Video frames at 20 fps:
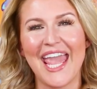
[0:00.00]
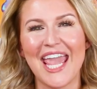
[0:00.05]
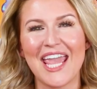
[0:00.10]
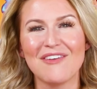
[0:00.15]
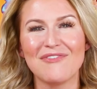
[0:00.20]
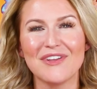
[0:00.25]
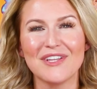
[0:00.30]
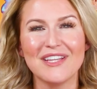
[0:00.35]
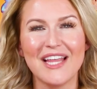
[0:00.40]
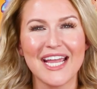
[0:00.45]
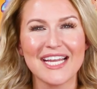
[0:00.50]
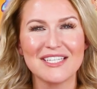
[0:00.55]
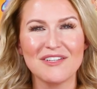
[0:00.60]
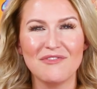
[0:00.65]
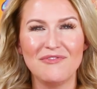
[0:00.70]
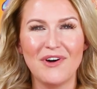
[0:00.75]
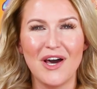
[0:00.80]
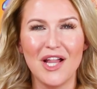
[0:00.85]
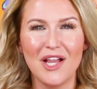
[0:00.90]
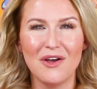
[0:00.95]
If you'd like to
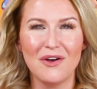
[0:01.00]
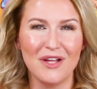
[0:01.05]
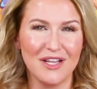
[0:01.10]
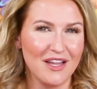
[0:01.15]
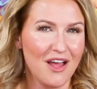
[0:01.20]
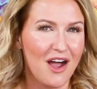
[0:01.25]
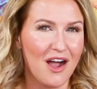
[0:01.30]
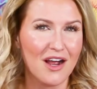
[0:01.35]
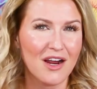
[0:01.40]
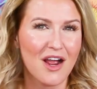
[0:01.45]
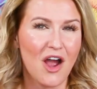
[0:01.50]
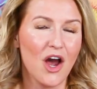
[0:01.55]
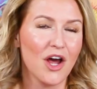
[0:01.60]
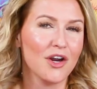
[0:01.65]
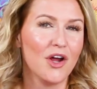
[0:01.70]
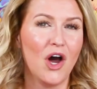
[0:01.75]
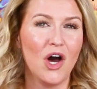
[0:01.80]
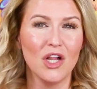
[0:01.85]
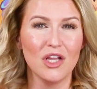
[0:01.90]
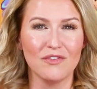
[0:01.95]
follow along
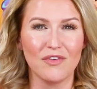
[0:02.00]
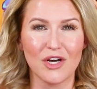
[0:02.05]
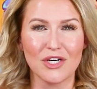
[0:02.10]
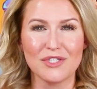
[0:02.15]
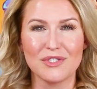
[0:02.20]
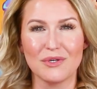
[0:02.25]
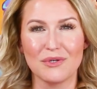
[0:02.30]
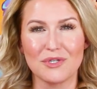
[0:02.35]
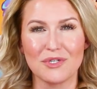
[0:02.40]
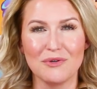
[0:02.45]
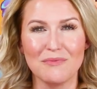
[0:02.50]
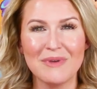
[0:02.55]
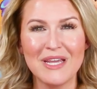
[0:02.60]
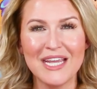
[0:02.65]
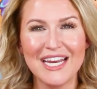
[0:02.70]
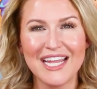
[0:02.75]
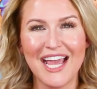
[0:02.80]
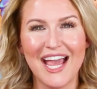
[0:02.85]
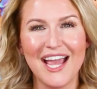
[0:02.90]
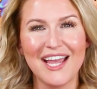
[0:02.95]
on all of our social
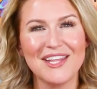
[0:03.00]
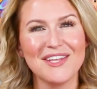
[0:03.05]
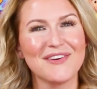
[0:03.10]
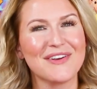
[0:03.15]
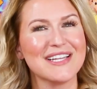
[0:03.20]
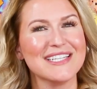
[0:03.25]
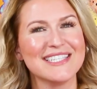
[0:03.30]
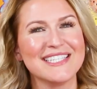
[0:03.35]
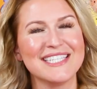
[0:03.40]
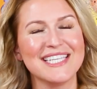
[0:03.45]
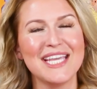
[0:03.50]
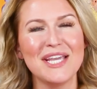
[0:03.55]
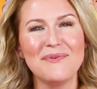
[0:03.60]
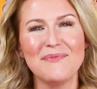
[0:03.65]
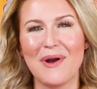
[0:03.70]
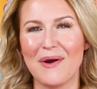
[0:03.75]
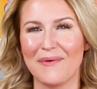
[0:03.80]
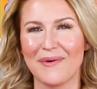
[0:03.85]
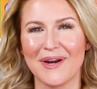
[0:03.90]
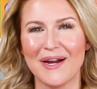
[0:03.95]
media, you can see
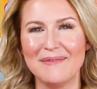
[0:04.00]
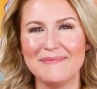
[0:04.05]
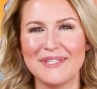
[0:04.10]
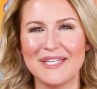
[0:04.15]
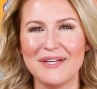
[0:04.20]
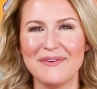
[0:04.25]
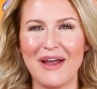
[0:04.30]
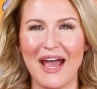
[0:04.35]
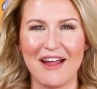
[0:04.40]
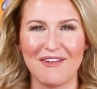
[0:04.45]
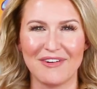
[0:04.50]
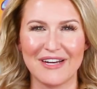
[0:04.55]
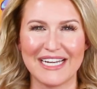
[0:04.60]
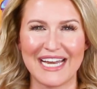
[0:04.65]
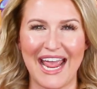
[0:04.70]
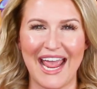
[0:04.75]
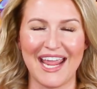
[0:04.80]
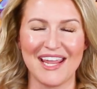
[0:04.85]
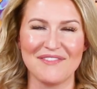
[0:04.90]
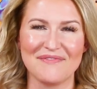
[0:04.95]
what we're up to every
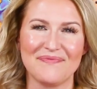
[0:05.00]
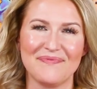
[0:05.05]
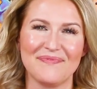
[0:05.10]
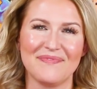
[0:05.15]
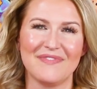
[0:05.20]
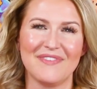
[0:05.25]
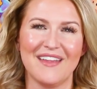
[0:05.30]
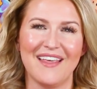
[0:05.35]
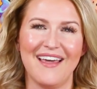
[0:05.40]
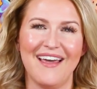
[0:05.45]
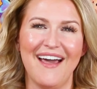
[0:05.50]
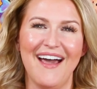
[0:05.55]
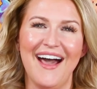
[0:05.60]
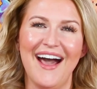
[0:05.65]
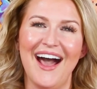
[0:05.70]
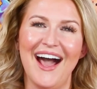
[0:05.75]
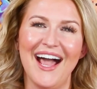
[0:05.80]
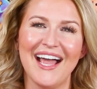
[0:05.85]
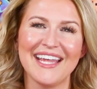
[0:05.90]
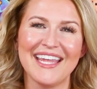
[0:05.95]
day.
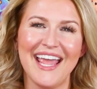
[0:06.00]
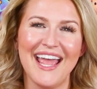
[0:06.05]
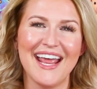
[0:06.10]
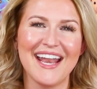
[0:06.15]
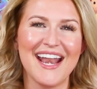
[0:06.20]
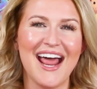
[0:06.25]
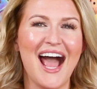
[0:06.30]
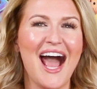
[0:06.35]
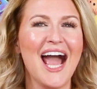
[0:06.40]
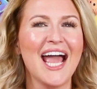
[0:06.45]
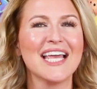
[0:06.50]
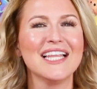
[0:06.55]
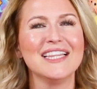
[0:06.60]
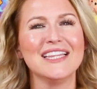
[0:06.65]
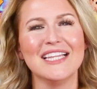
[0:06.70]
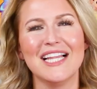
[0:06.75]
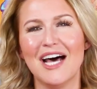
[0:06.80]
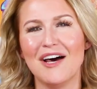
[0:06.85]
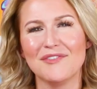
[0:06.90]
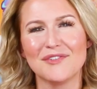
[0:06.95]
Again, I
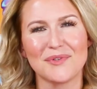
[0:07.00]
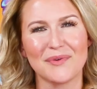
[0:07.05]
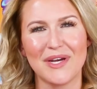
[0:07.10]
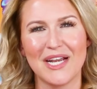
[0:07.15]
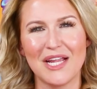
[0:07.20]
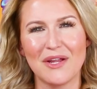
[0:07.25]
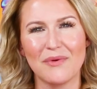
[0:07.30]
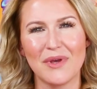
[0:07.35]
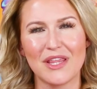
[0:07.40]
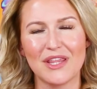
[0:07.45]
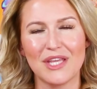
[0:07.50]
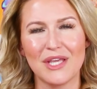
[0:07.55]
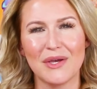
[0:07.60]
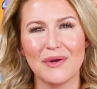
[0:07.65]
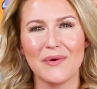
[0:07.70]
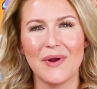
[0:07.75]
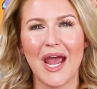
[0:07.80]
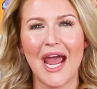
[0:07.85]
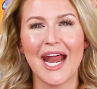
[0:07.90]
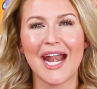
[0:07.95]
loved reading with
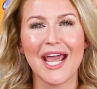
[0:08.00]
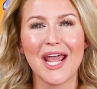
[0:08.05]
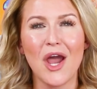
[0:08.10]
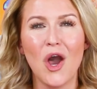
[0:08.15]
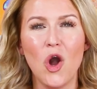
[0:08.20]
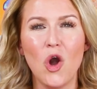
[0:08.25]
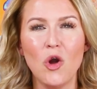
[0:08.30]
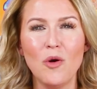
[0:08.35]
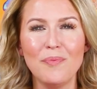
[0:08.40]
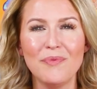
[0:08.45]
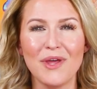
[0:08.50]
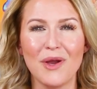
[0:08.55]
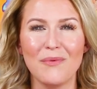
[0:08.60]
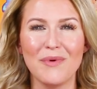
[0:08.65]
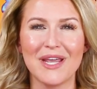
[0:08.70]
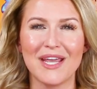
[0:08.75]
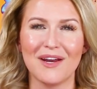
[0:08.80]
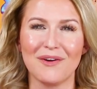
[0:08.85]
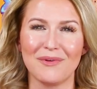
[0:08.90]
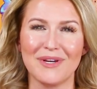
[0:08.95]
you, and I hope that
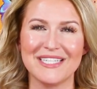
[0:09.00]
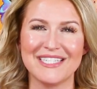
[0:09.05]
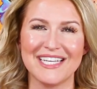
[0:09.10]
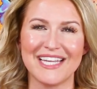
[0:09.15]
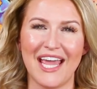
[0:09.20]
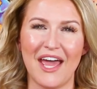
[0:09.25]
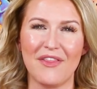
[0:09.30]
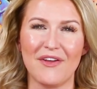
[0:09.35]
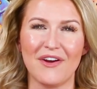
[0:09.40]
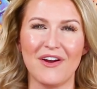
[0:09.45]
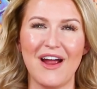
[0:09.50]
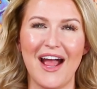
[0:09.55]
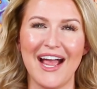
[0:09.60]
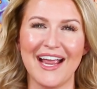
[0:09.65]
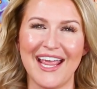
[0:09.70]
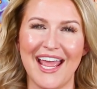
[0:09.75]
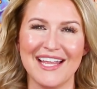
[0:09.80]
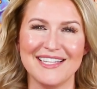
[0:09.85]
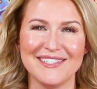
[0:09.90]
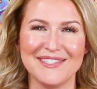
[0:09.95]
we can read together
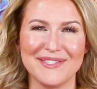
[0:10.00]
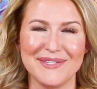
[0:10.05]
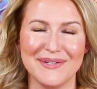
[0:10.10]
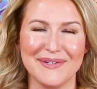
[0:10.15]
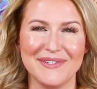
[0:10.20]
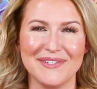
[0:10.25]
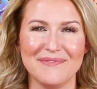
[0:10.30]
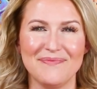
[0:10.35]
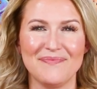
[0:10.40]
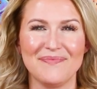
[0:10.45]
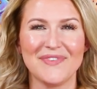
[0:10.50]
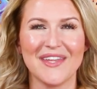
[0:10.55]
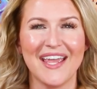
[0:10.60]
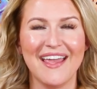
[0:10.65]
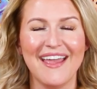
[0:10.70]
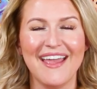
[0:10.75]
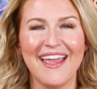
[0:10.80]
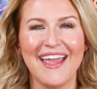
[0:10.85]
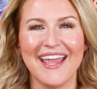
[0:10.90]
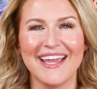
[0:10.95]
again soon.
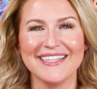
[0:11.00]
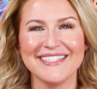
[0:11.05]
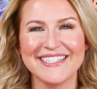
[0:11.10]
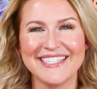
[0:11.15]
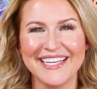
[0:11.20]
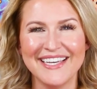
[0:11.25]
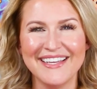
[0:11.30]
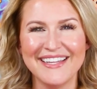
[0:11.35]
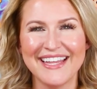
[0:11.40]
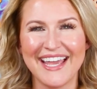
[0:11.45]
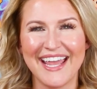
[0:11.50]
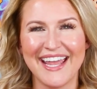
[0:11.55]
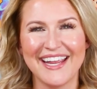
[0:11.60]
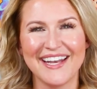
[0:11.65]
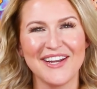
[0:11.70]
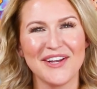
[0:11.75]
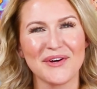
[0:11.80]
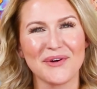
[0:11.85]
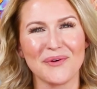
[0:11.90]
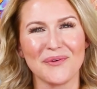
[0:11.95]
Until
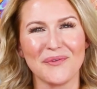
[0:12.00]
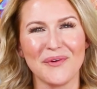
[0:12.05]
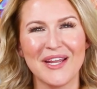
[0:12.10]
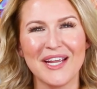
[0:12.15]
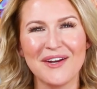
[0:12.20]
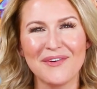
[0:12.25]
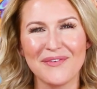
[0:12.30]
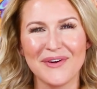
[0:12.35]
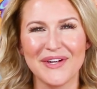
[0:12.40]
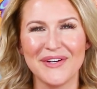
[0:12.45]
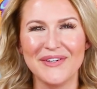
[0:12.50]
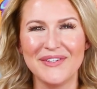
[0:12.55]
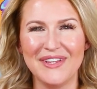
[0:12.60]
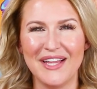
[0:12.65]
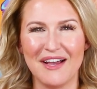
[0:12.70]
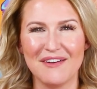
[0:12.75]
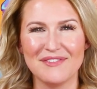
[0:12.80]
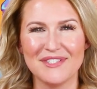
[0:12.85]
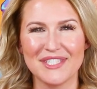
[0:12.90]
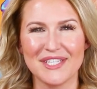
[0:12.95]
then, ReadaRoo
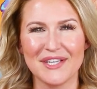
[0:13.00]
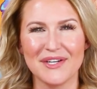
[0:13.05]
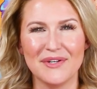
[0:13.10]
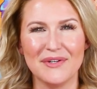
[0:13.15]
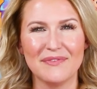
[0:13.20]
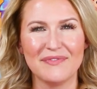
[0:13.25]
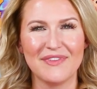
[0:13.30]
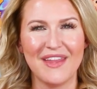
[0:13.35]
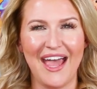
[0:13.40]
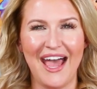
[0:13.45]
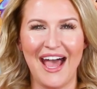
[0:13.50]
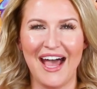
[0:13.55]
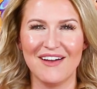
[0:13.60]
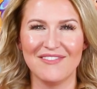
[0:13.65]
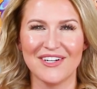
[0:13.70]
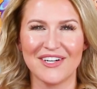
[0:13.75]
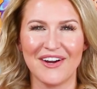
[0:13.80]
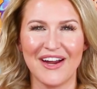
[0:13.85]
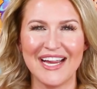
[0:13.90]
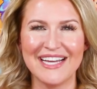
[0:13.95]
loves you.
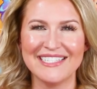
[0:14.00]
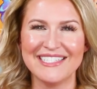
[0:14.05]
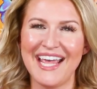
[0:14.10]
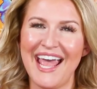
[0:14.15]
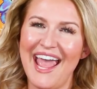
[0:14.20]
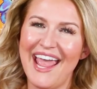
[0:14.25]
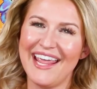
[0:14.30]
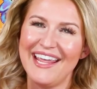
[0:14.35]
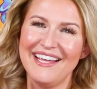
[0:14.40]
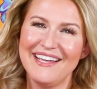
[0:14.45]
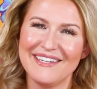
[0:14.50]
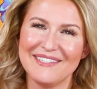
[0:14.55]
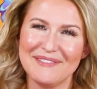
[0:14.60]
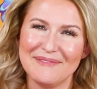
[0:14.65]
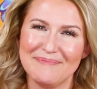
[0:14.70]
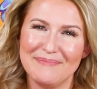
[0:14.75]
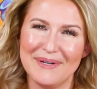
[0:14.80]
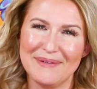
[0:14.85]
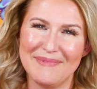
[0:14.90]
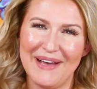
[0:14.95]
Have a great day.
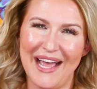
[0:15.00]
Bye